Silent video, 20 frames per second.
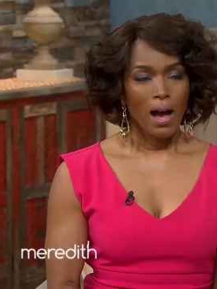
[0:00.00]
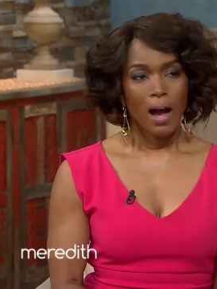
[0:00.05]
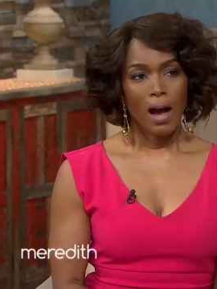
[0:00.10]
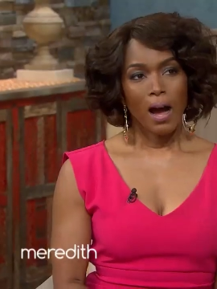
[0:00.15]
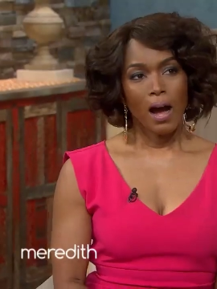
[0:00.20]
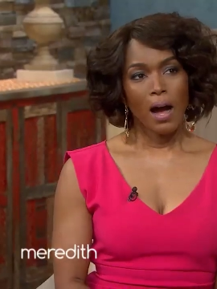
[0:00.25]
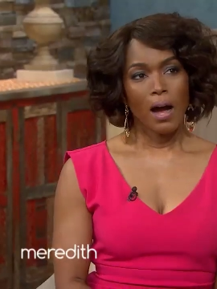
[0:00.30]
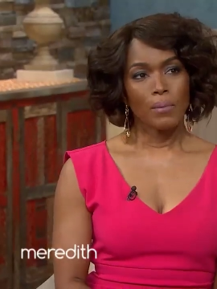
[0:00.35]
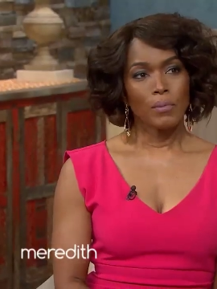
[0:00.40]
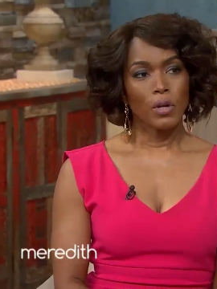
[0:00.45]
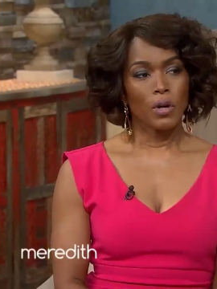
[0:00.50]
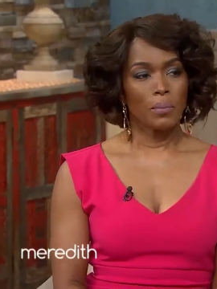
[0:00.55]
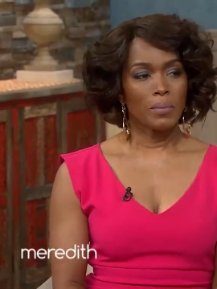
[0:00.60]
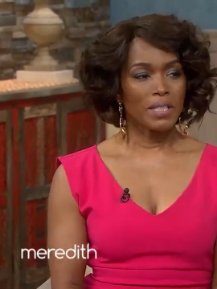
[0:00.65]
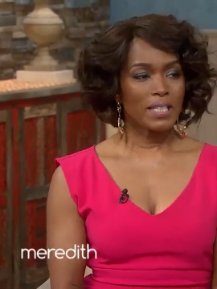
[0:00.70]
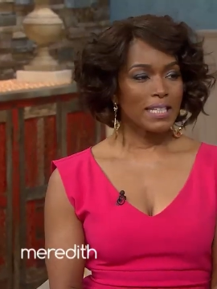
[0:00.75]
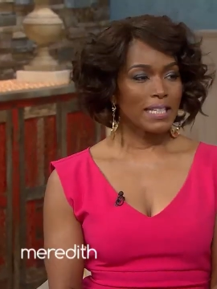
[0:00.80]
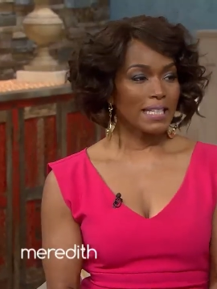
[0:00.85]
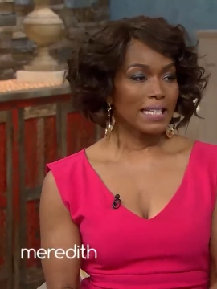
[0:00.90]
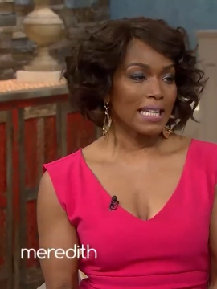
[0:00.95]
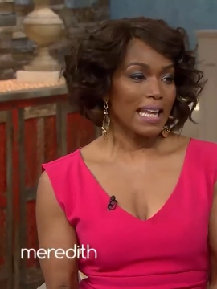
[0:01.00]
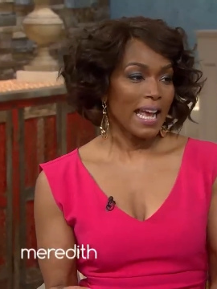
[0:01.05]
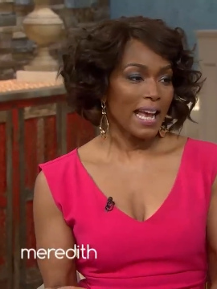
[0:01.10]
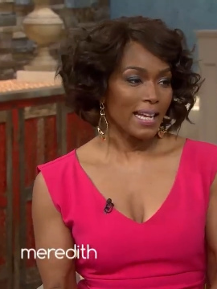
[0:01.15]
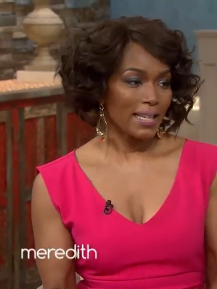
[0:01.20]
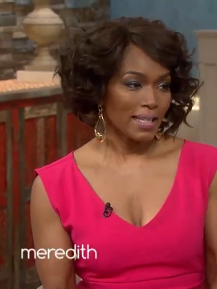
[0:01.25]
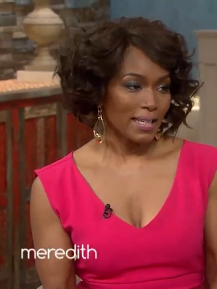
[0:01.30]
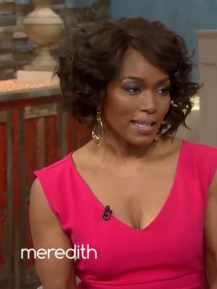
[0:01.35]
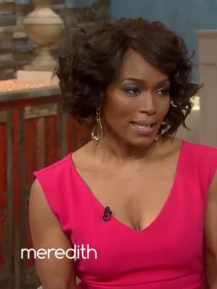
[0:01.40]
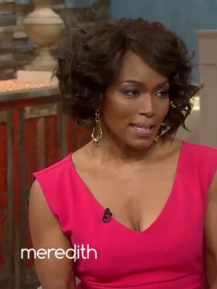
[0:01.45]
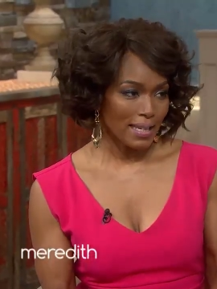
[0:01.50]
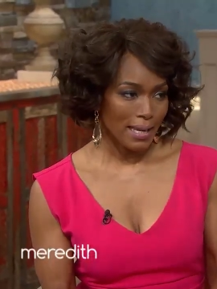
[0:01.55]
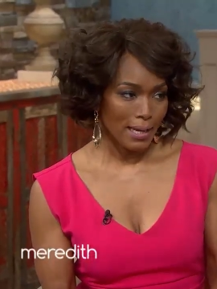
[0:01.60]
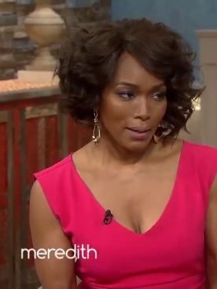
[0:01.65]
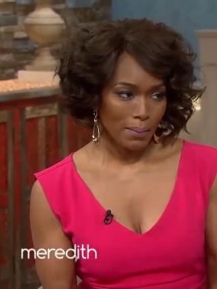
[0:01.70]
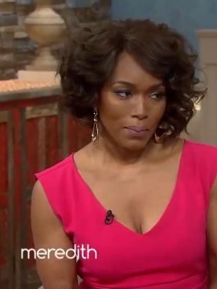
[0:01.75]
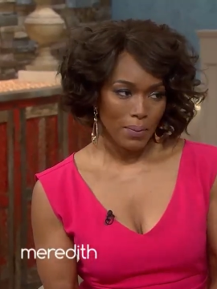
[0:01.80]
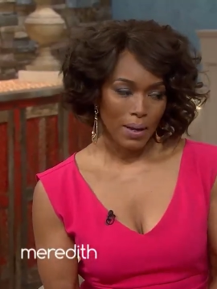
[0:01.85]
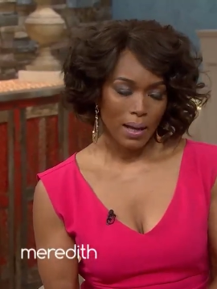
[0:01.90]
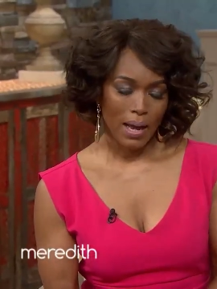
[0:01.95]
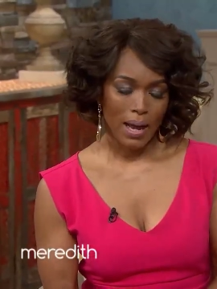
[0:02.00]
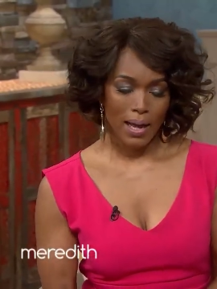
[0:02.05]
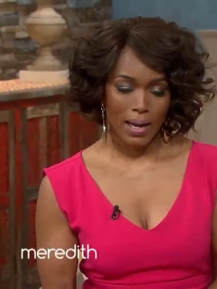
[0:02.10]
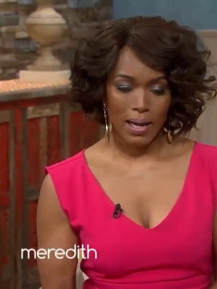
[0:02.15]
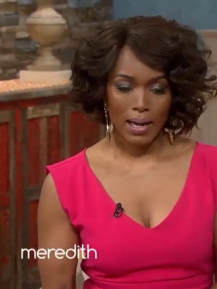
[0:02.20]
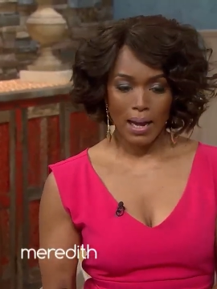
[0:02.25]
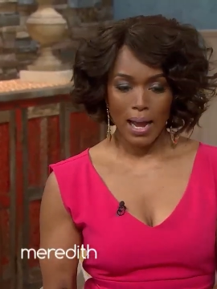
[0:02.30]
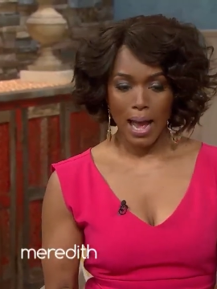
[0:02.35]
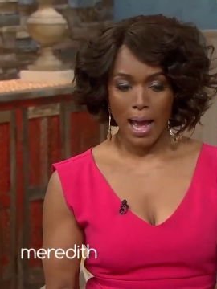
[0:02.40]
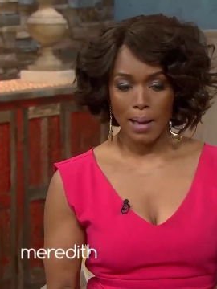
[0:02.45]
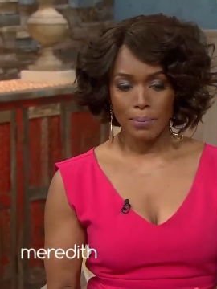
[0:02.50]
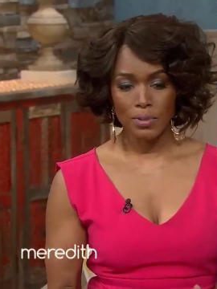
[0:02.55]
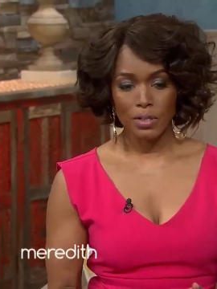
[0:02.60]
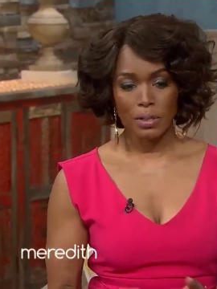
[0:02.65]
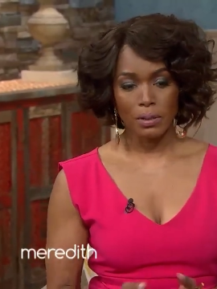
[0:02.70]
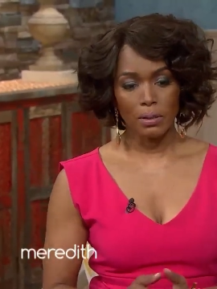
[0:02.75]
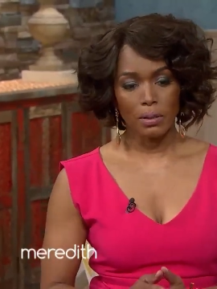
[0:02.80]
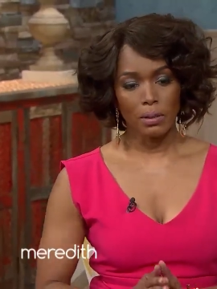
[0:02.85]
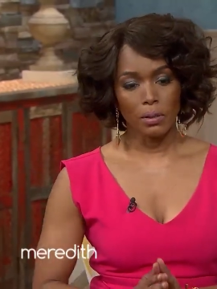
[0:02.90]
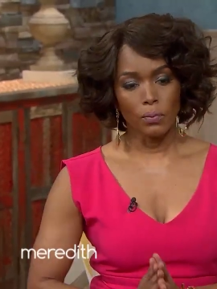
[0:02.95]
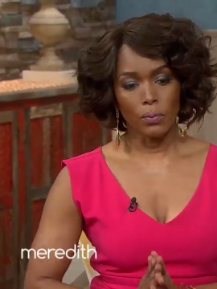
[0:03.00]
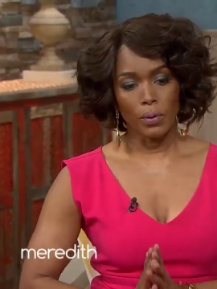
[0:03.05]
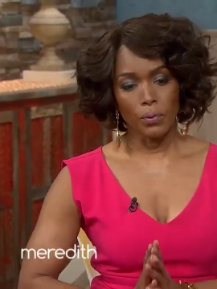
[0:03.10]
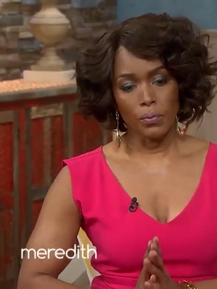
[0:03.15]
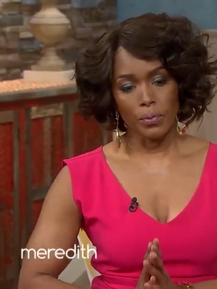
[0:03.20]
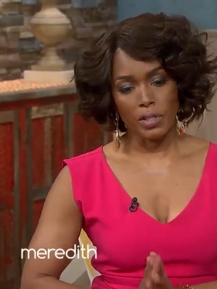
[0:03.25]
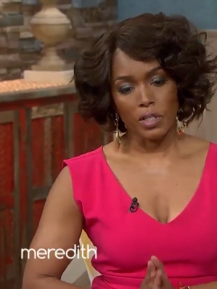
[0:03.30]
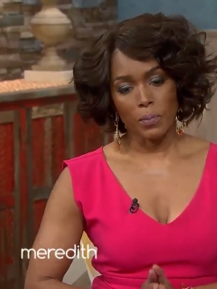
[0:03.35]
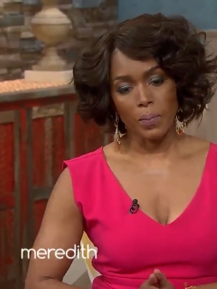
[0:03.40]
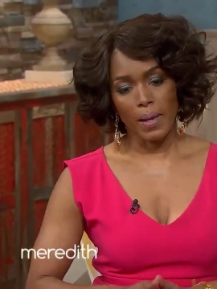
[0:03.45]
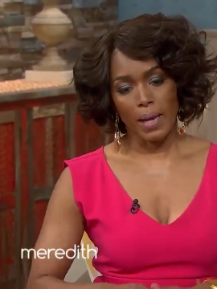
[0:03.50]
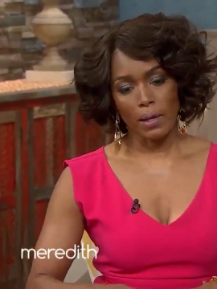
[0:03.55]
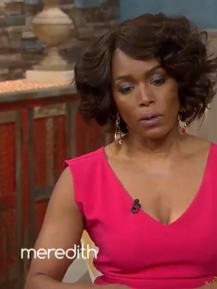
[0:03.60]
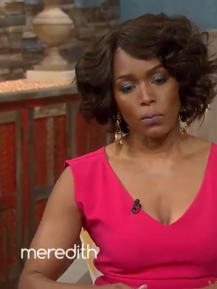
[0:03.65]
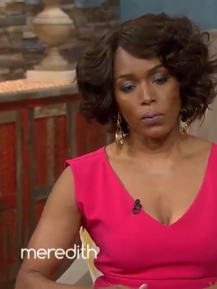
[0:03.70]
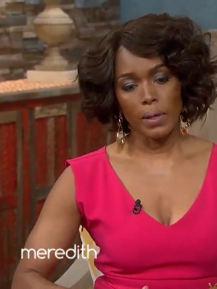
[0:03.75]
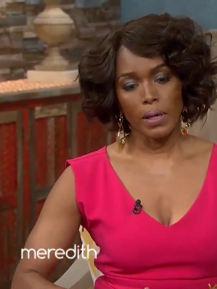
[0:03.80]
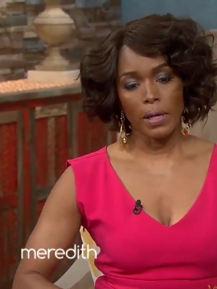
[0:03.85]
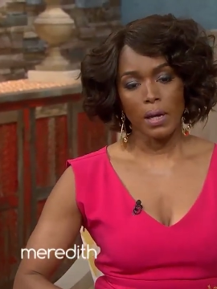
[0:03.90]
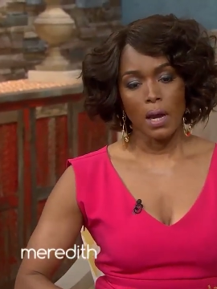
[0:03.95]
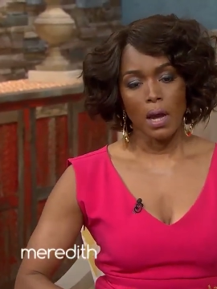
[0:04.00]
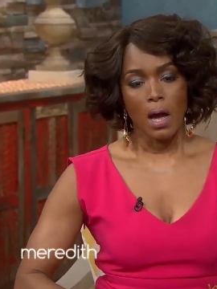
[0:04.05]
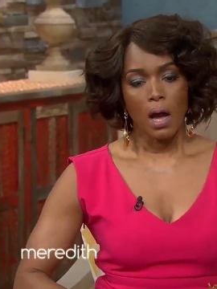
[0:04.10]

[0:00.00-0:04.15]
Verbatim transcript: Uh, no, Miss Cissy hasn't seen it, but I absolutely, with respect, we,